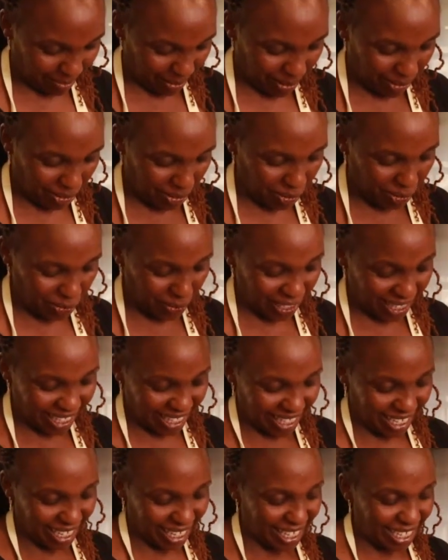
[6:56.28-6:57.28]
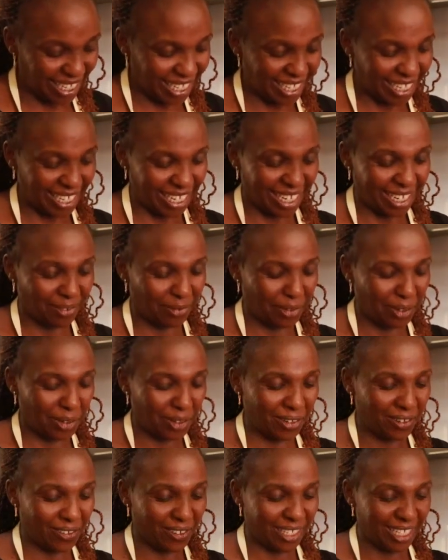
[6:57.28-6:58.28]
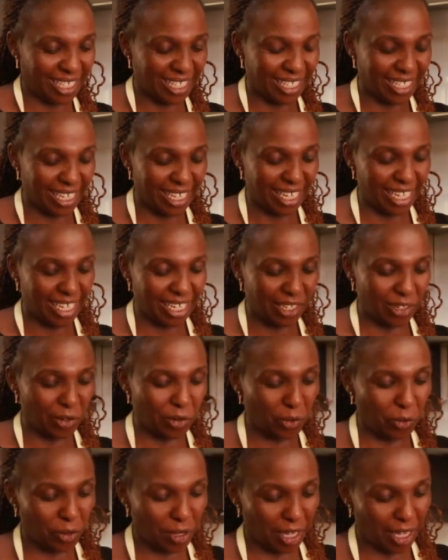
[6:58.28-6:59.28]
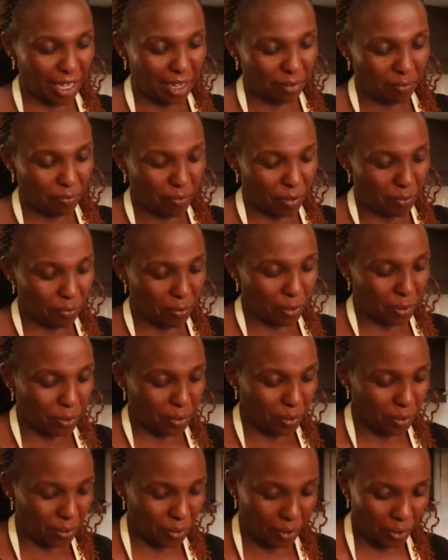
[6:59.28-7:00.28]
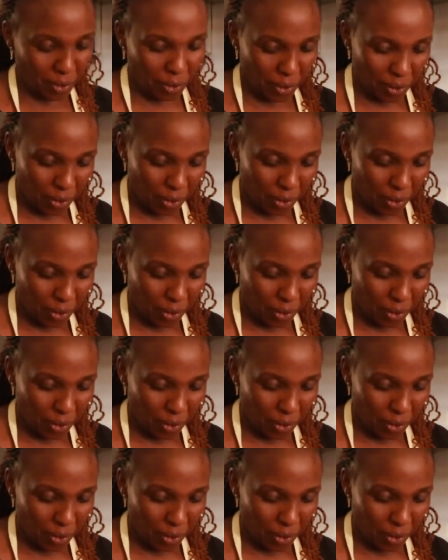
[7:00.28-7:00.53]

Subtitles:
because we said, and we always say in cooking, people,